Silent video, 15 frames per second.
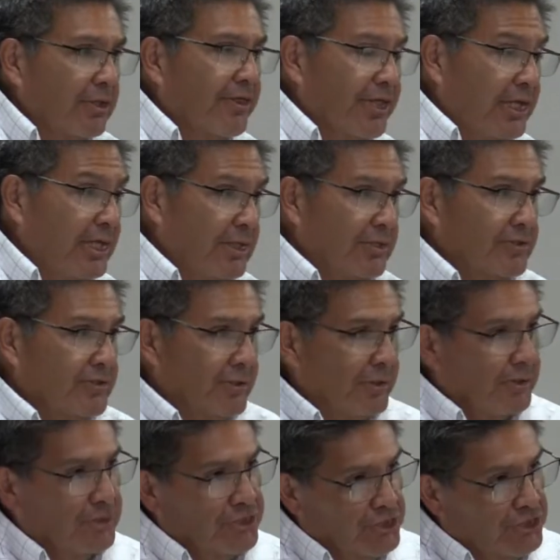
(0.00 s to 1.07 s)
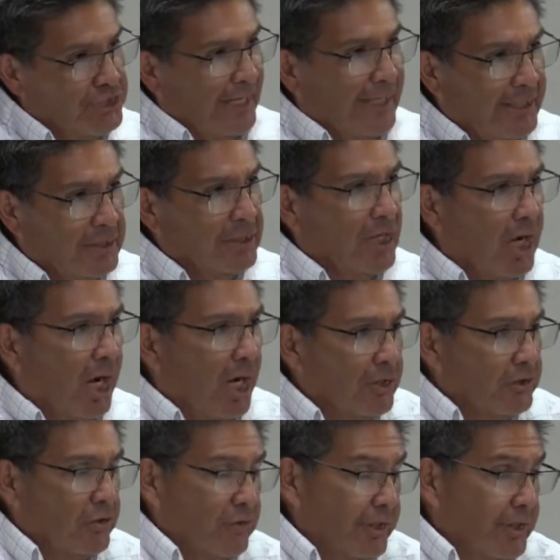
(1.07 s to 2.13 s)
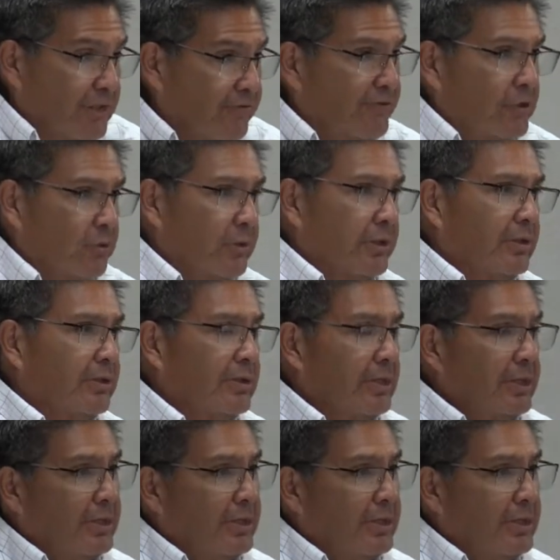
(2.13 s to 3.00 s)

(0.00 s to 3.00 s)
things. They're set in concrete, if you will.